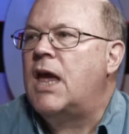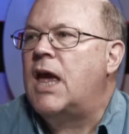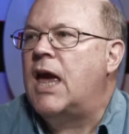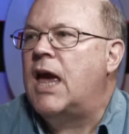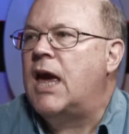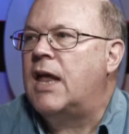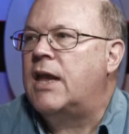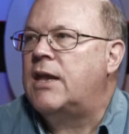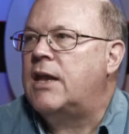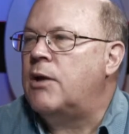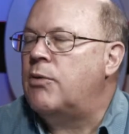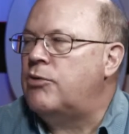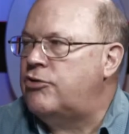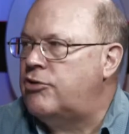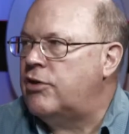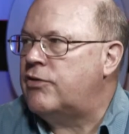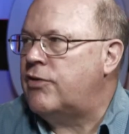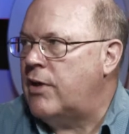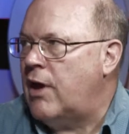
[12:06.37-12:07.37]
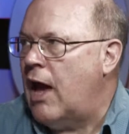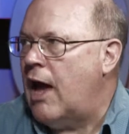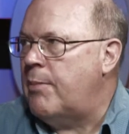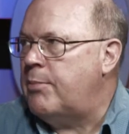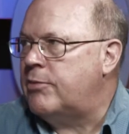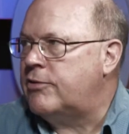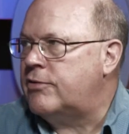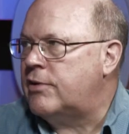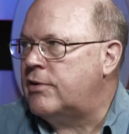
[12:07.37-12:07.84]
And it was just the
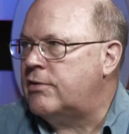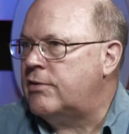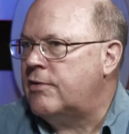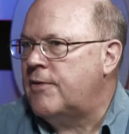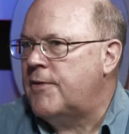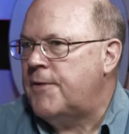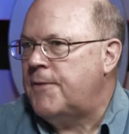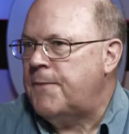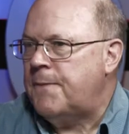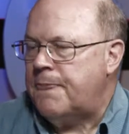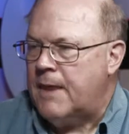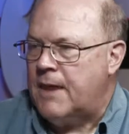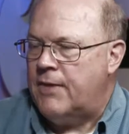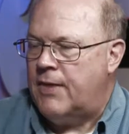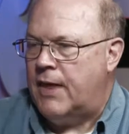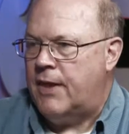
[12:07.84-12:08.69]
opposite. Wow.